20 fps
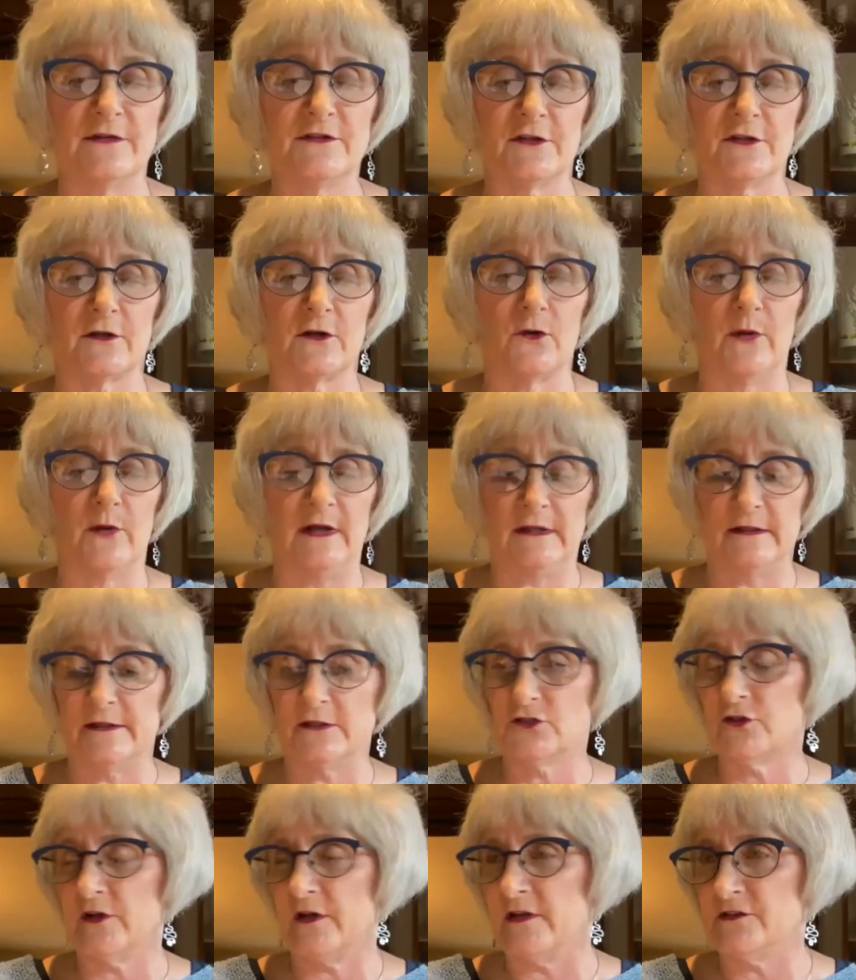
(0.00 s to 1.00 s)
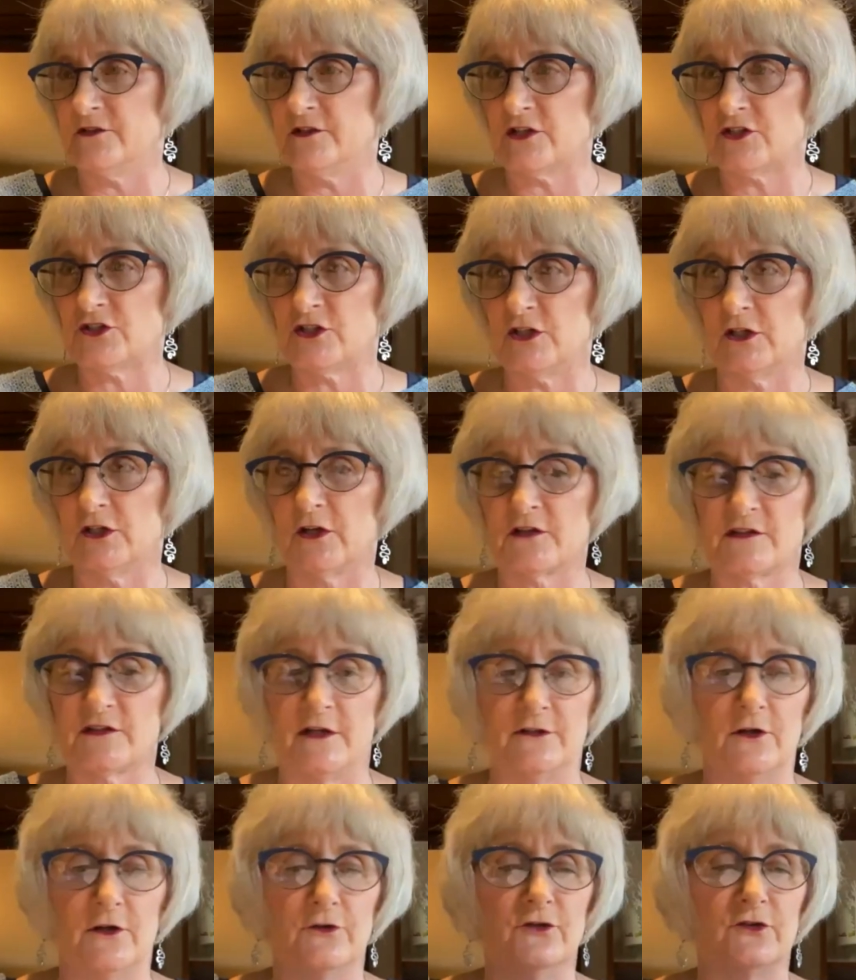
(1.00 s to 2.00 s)
to quickly transition because I
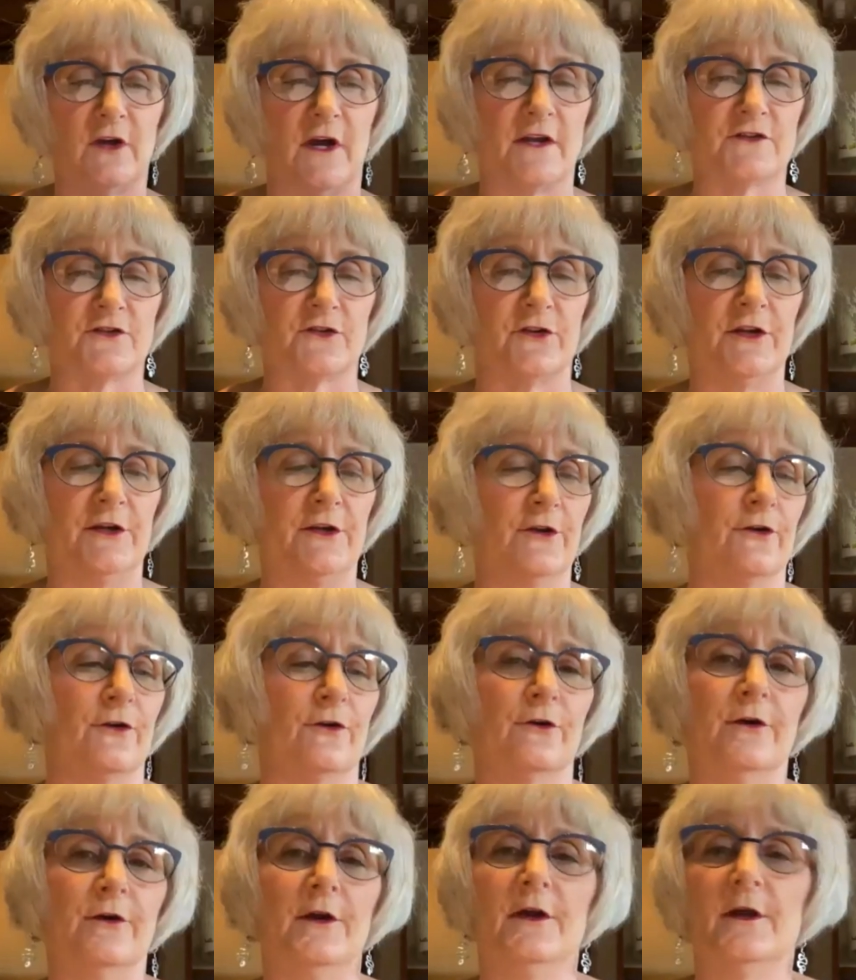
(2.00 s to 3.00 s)
know you guys are here